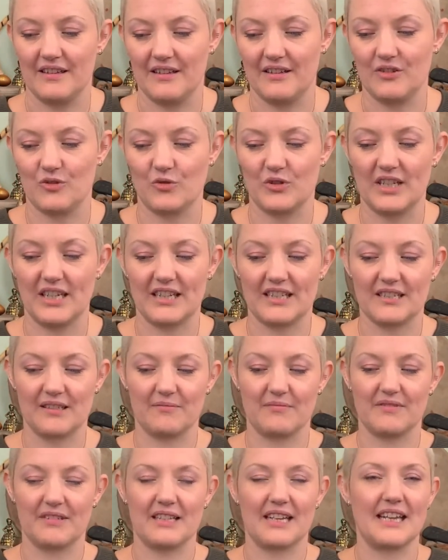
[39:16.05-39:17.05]
So take
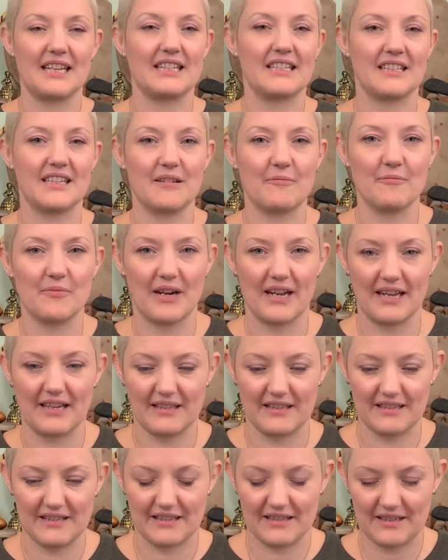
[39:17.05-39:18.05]
some nice deep
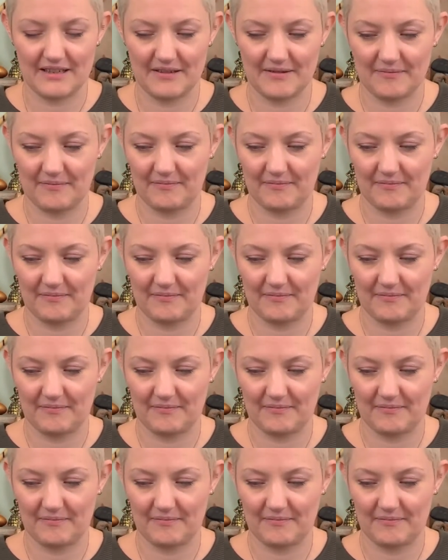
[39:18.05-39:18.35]
breaths.